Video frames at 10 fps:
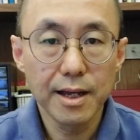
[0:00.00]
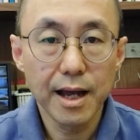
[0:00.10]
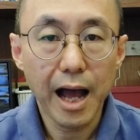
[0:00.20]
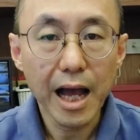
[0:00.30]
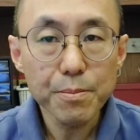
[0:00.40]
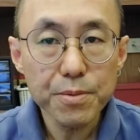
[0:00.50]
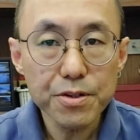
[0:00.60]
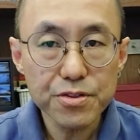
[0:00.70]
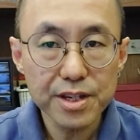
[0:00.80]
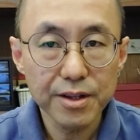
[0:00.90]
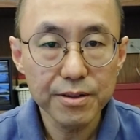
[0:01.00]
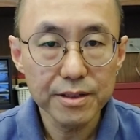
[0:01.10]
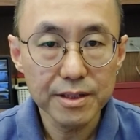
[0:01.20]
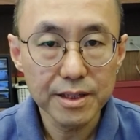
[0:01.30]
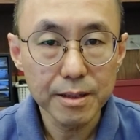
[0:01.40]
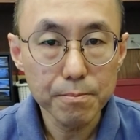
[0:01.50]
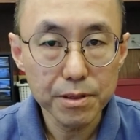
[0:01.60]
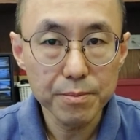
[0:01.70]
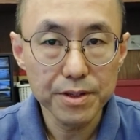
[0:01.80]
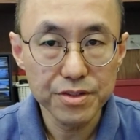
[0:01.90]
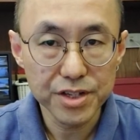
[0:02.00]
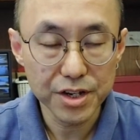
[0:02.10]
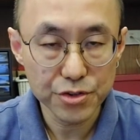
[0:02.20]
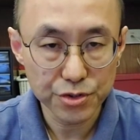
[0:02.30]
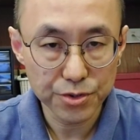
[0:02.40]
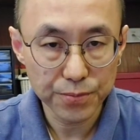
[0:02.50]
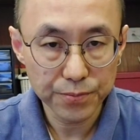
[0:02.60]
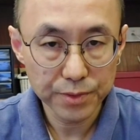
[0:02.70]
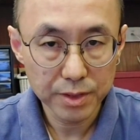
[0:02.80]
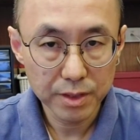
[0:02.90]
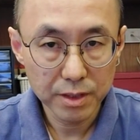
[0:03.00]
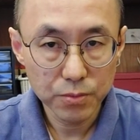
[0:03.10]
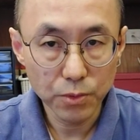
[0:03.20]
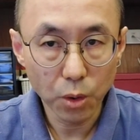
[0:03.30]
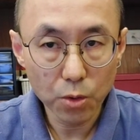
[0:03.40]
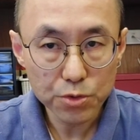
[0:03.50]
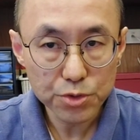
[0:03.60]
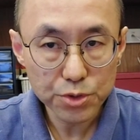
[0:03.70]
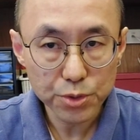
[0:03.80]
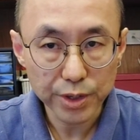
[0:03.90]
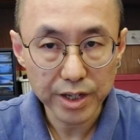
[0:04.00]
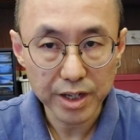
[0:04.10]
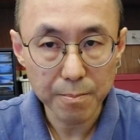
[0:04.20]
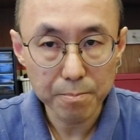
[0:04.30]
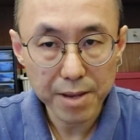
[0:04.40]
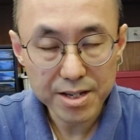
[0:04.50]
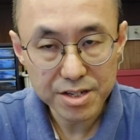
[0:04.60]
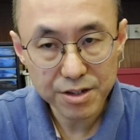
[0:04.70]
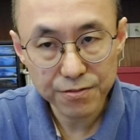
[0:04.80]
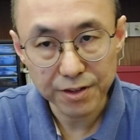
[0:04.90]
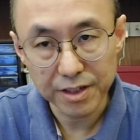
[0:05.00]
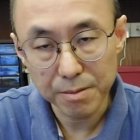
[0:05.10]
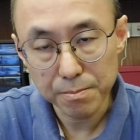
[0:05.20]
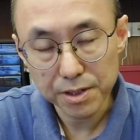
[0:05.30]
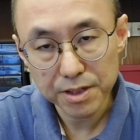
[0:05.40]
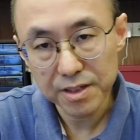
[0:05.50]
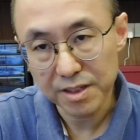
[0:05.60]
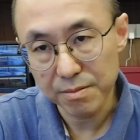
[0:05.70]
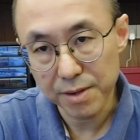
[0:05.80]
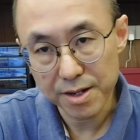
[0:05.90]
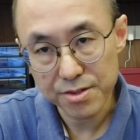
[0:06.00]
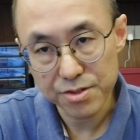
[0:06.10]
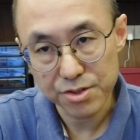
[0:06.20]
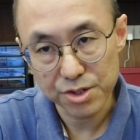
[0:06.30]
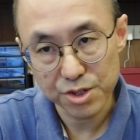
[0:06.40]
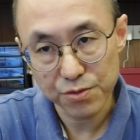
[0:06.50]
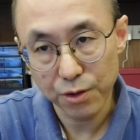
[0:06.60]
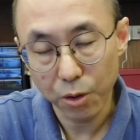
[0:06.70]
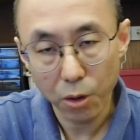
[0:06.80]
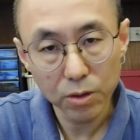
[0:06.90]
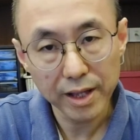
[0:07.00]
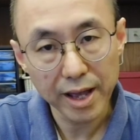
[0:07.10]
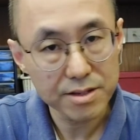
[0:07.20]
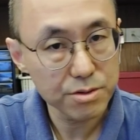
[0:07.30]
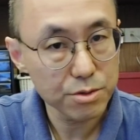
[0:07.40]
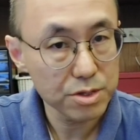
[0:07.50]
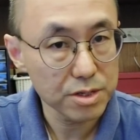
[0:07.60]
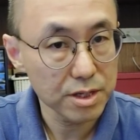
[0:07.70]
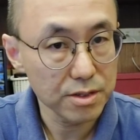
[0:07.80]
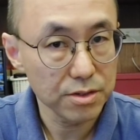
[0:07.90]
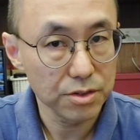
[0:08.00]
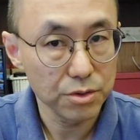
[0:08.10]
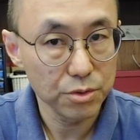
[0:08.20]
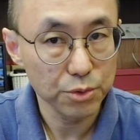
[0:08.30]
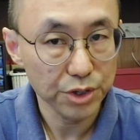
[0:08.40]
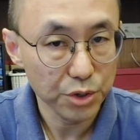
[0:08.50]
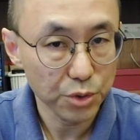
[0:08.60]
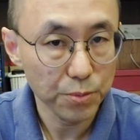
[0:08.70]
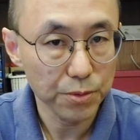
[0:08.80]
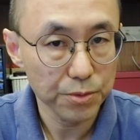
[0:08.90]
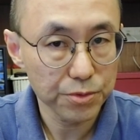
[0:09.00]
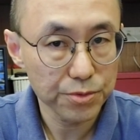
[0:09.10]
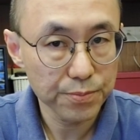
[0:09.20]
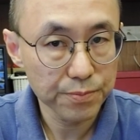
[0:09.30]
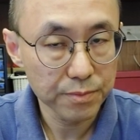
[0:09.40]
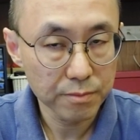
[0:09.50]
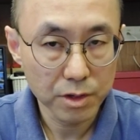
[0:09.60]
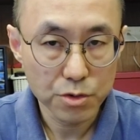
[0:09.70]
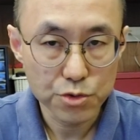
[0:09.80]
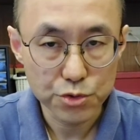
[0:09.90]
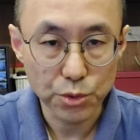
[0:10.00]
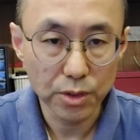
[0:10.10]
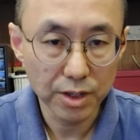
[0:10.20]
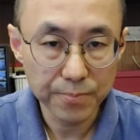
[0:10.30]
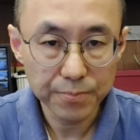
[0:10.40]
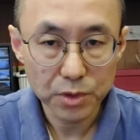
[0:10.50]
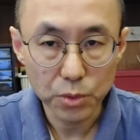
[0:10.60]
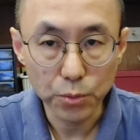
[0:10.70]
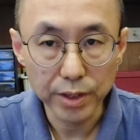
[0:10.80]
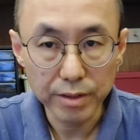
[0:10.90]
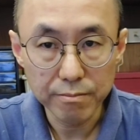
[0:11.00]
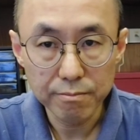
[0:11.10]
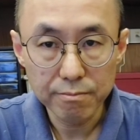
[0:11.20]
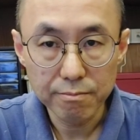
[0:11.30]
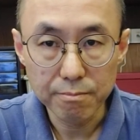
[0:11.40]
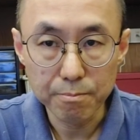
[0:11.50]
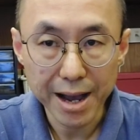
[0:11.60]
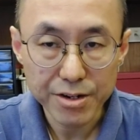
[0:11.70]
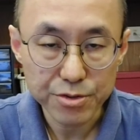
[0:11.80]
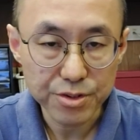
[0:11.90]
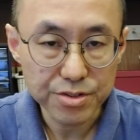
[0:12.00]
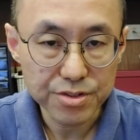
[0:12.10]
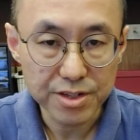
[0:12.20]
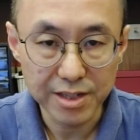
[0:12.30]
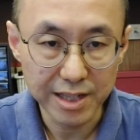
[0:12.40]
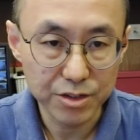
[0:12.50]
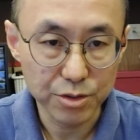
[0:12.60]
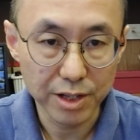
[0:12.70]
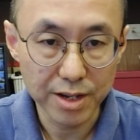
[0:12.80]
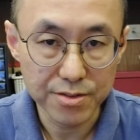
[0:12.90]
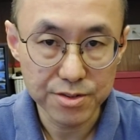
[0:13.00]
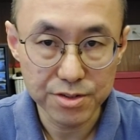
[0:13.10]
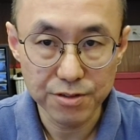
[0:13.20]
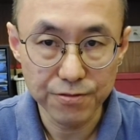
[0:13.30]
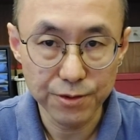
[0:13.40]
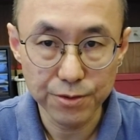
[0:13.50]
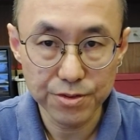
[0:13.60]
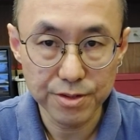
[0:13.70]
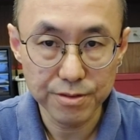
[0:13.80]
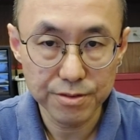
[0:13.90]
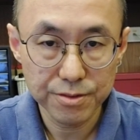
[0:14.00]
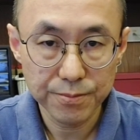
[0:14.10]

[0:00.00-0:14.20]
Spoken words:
Hyperscale implementation will also create a massive and immediate demand surge for all associated renewables: solar, wind, batteries, electrolyzers, and fuel cells.